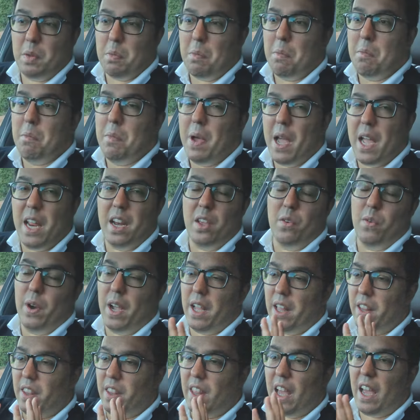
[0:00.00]
But
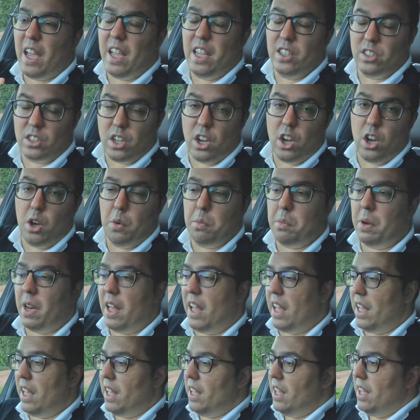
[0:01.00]
anyway, that is
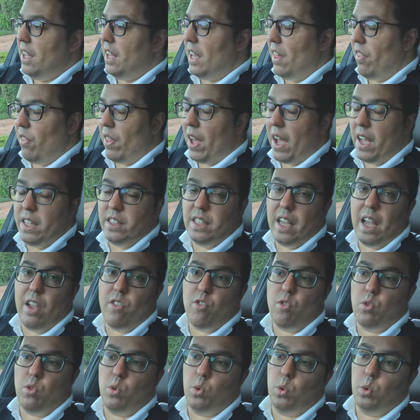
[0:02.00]
CarPlay and that is
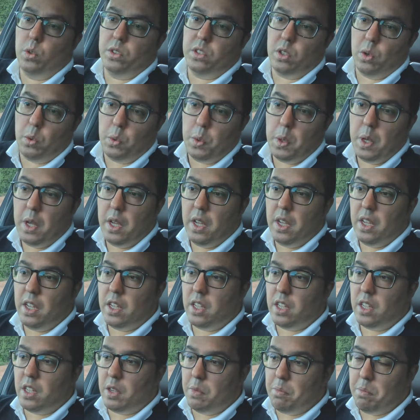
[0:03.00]
Android Auto
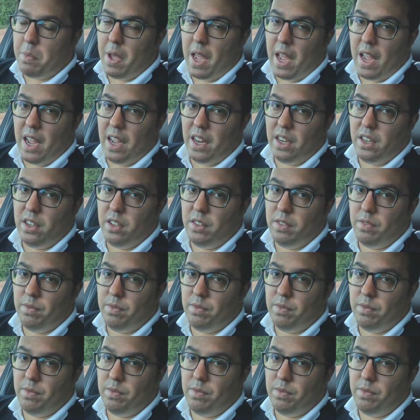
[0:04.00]
compared.